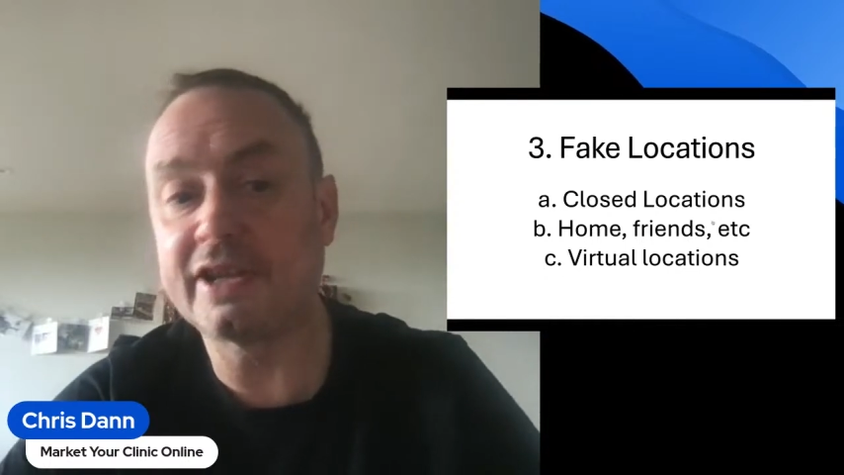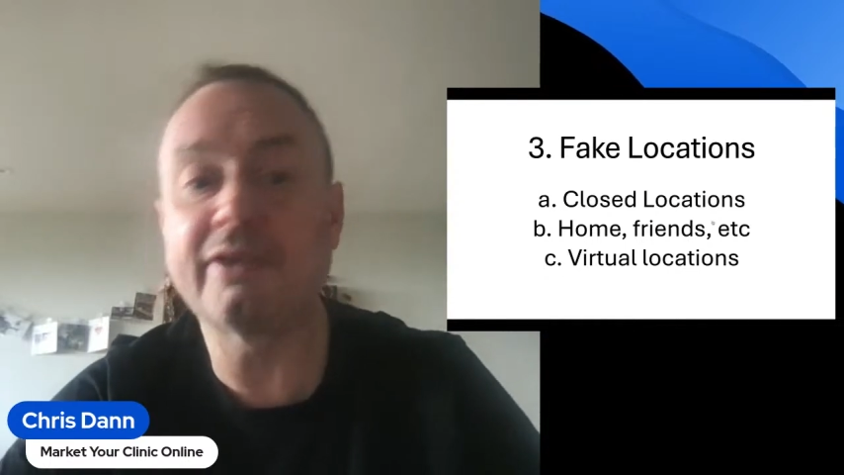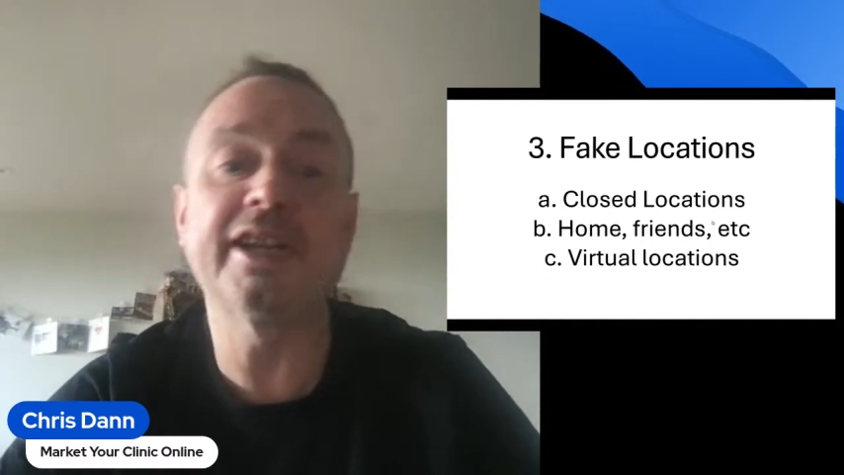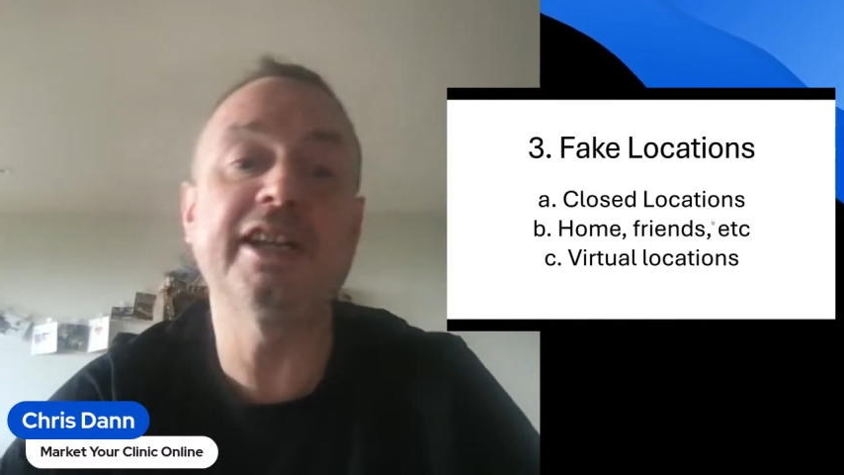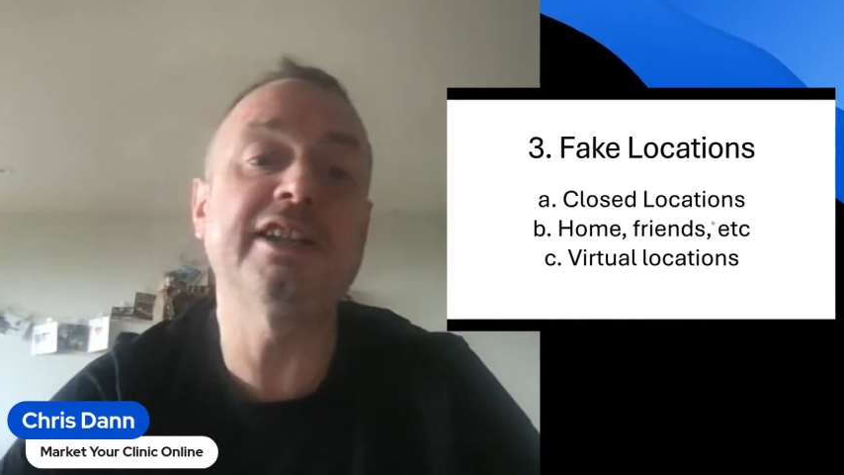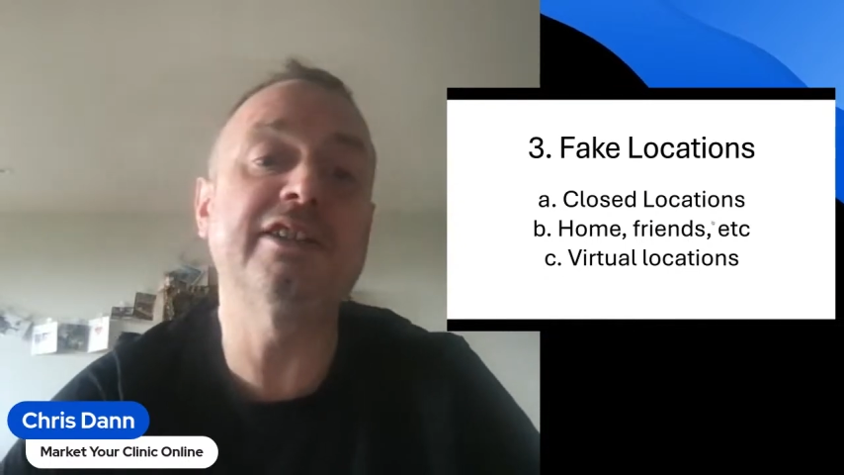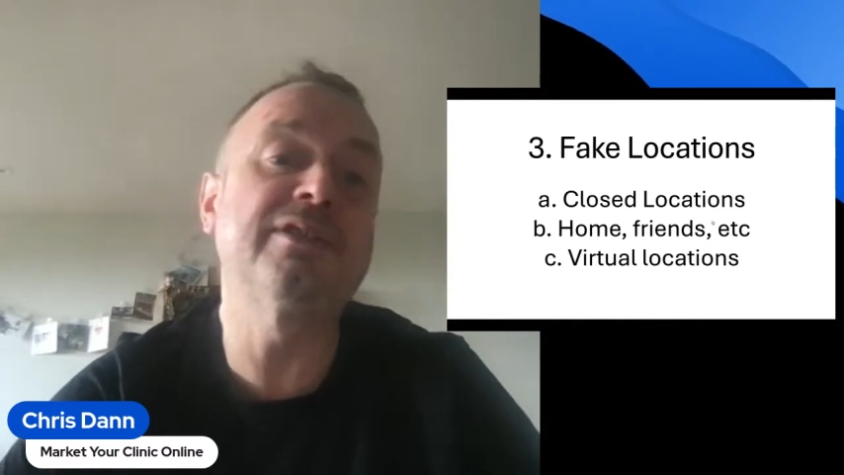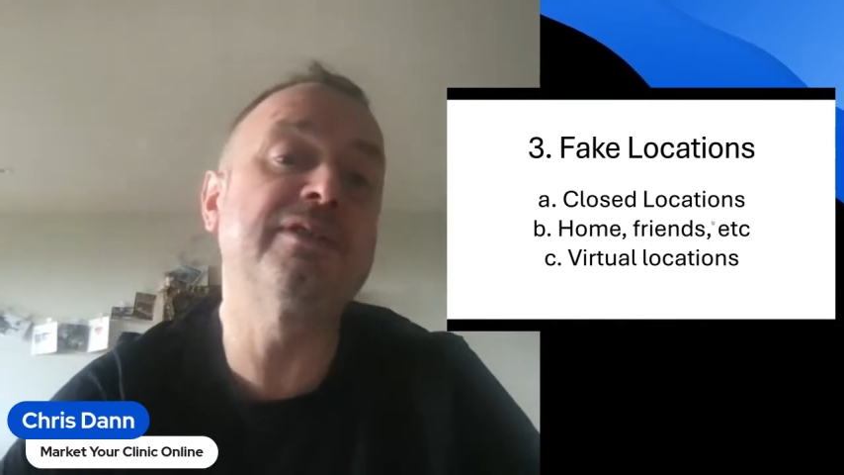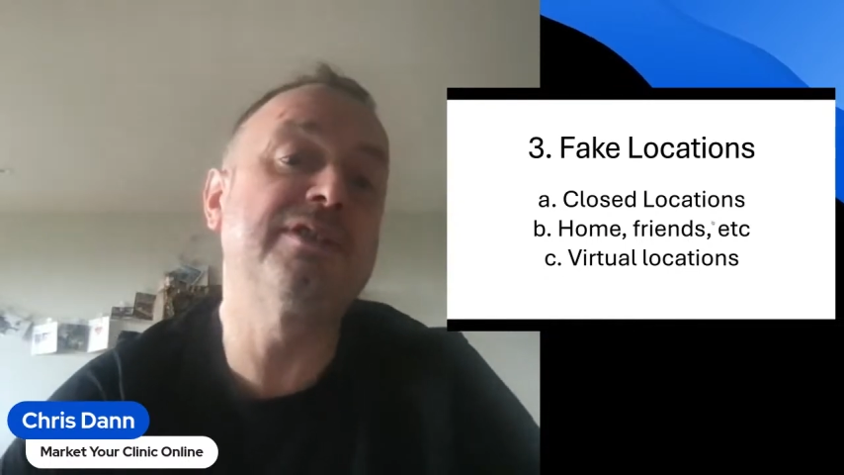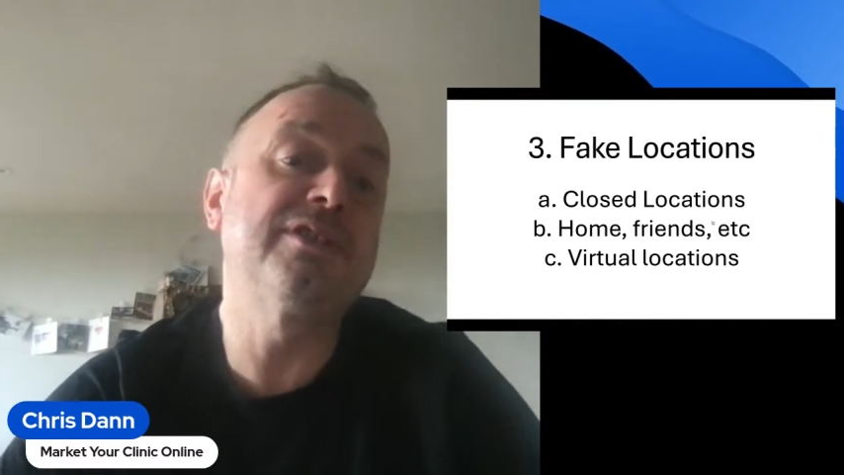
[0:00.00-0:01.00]
I hear
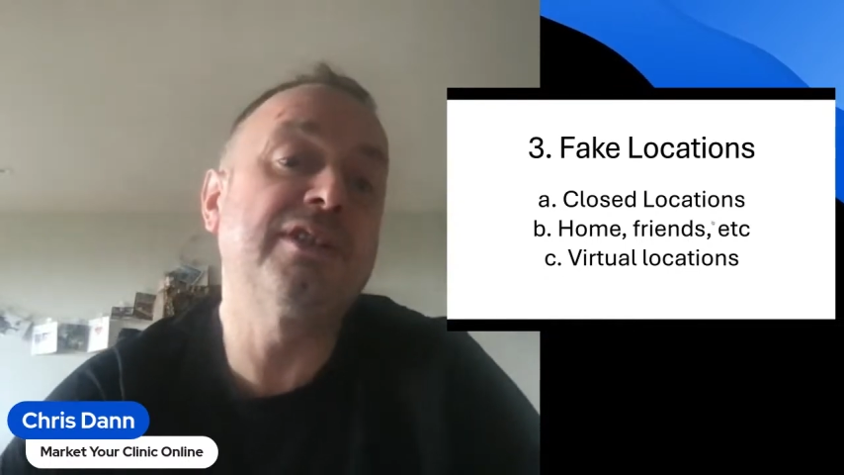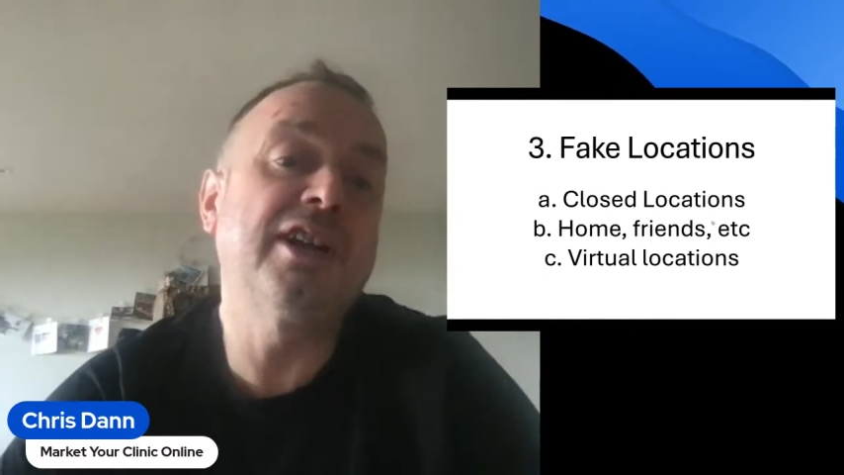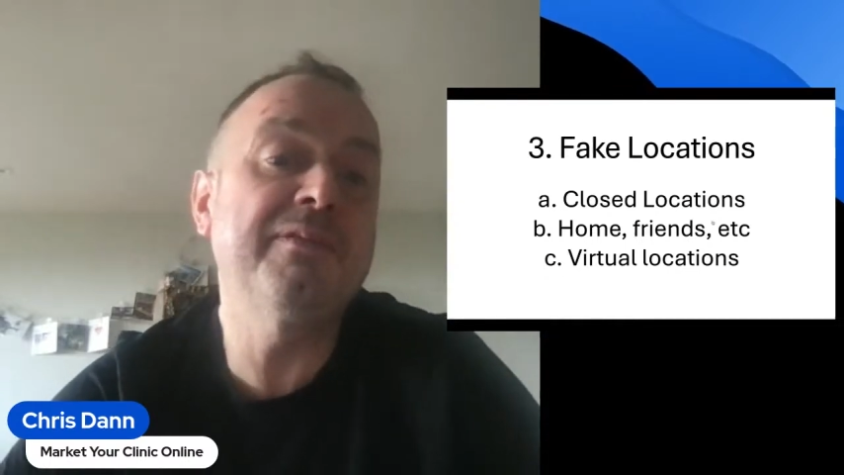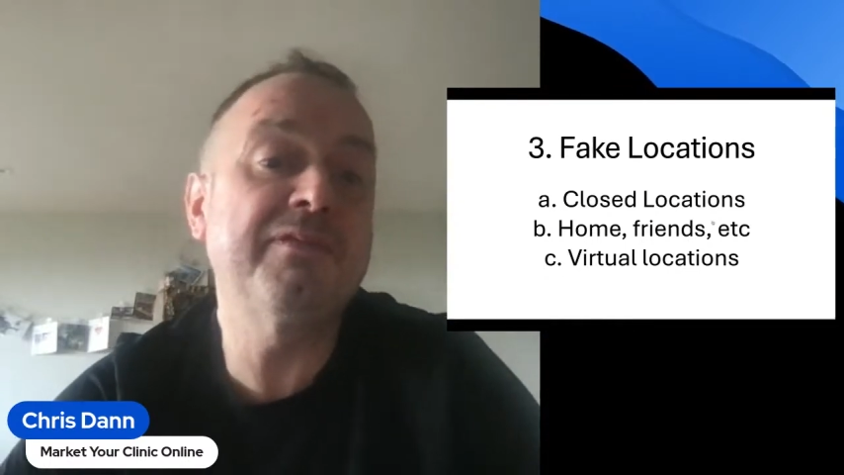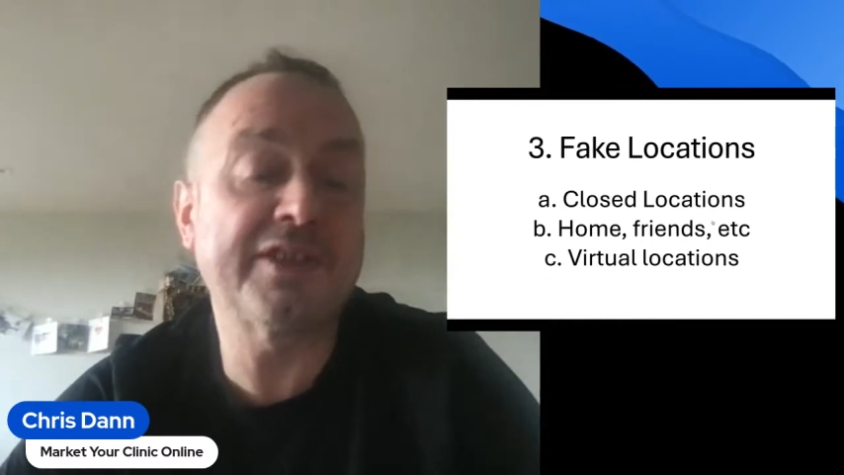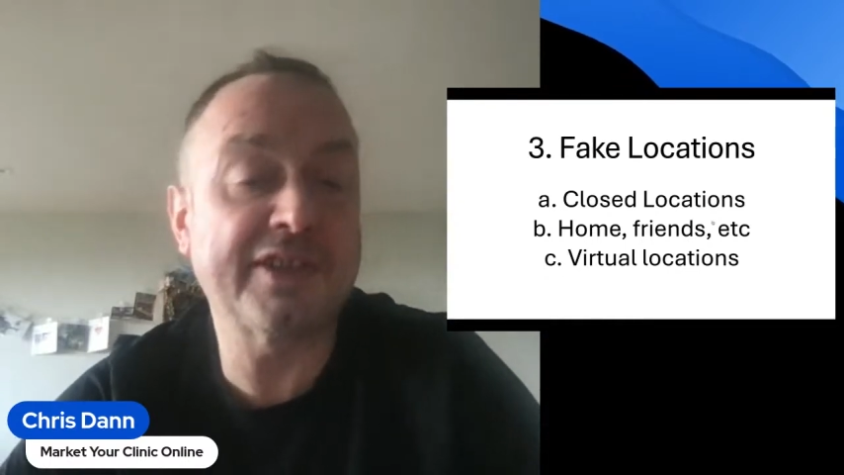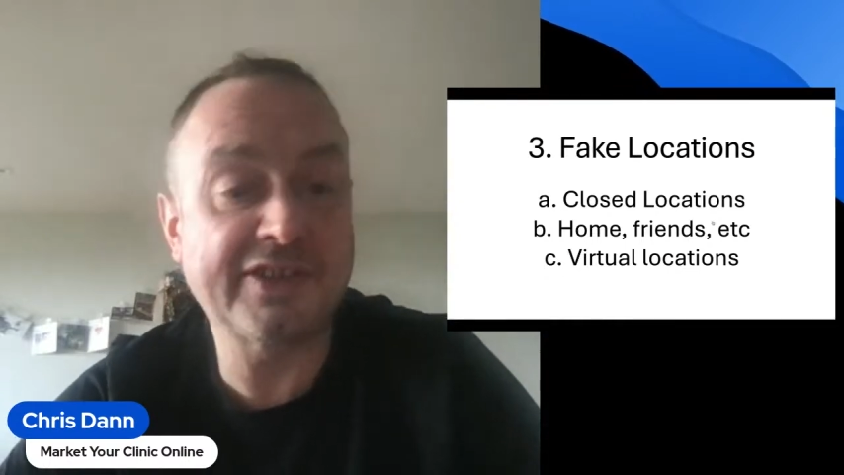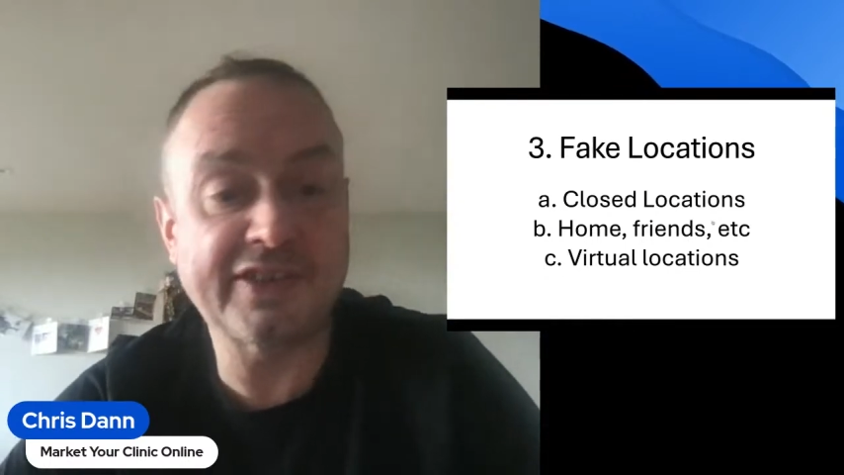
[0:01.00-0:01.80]
you do home visits